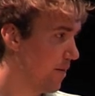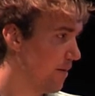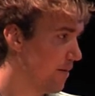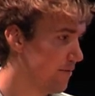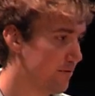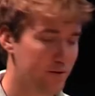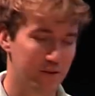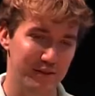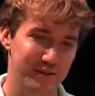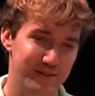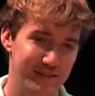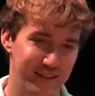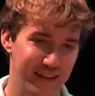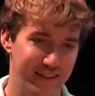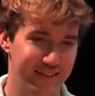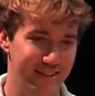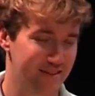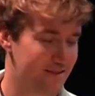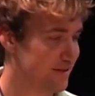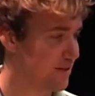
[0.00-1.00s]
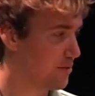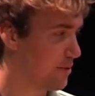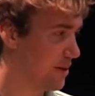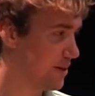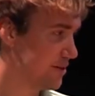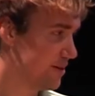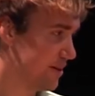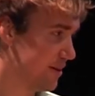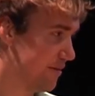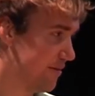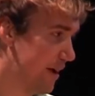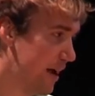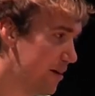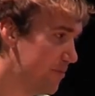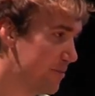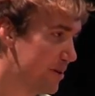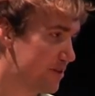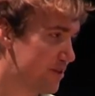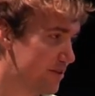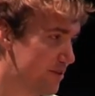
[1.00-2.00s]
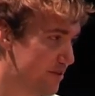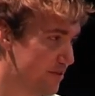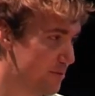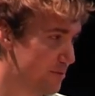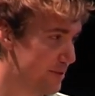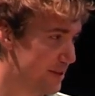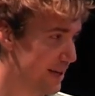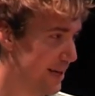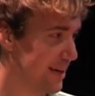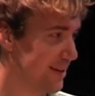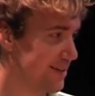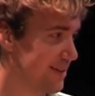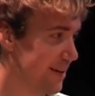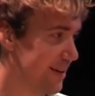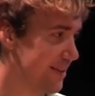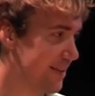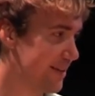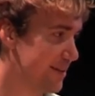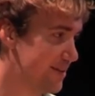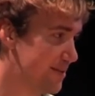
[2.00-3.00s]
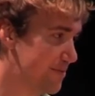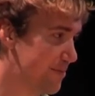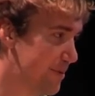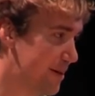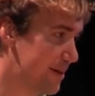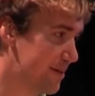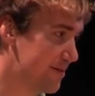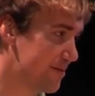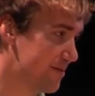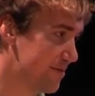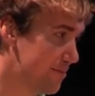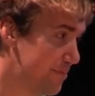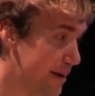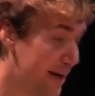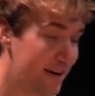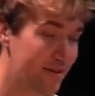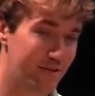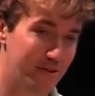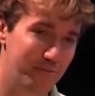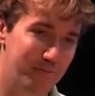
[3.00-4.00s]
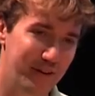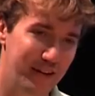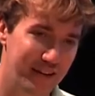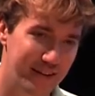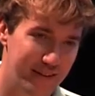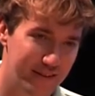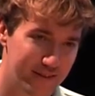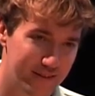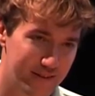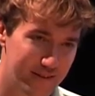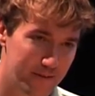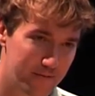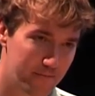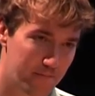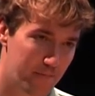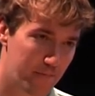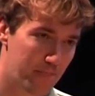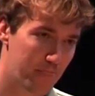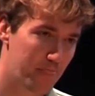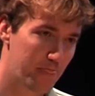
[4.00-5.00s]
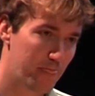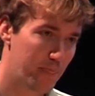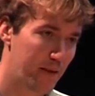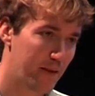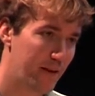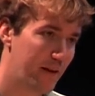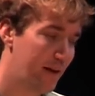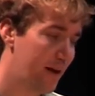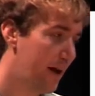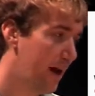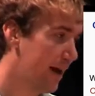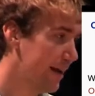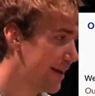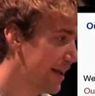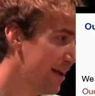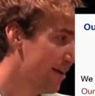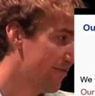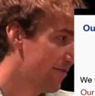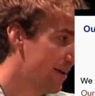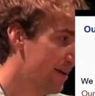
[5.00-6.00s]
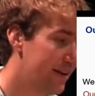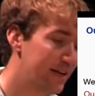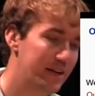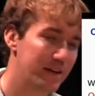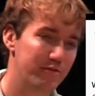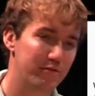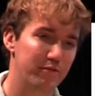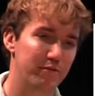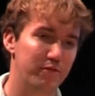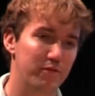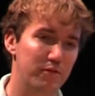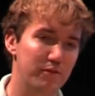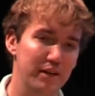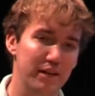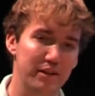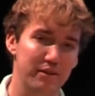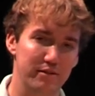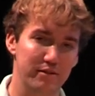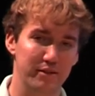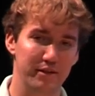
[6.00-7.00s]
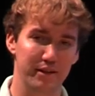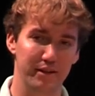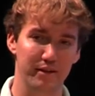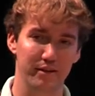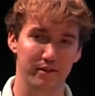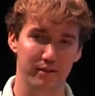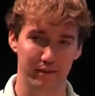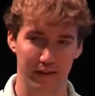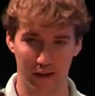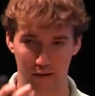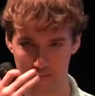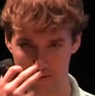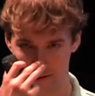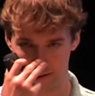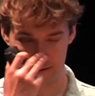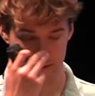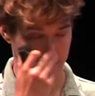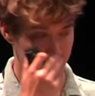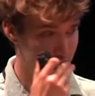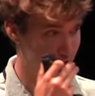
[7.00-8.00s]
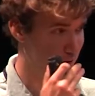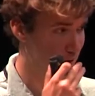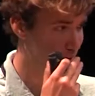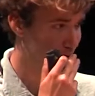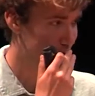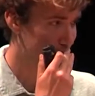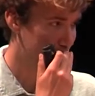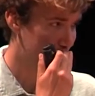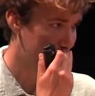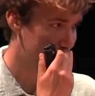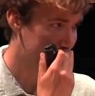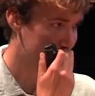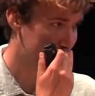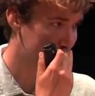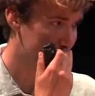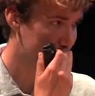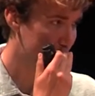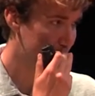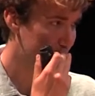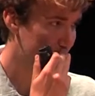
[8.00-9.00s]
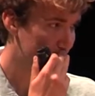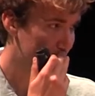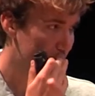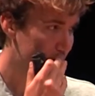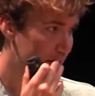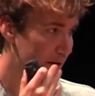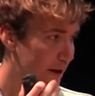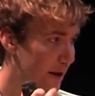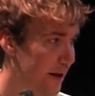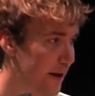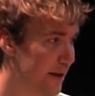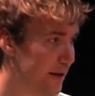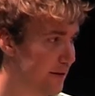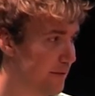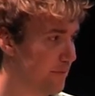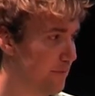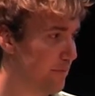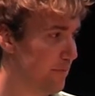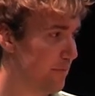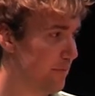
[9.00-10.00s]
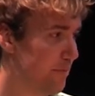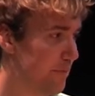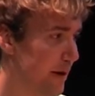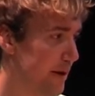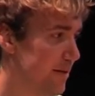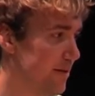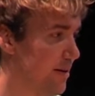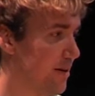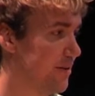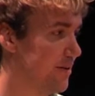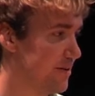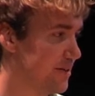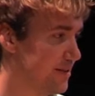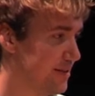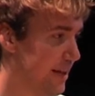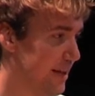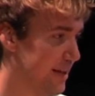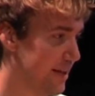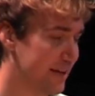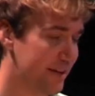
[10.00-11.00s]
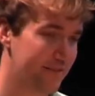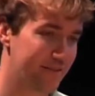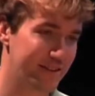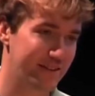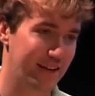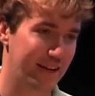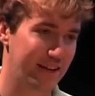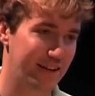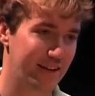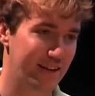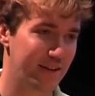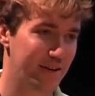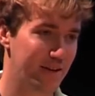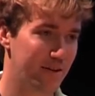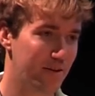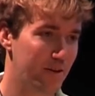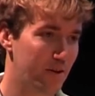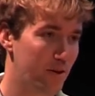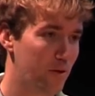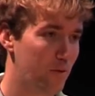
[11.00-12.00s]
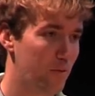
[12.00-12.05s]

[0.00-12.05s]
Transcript: Of course, then there's the question of how much do attacks like this matter in practice? I can't really give a full answer here. That would require having a better understanding of exactly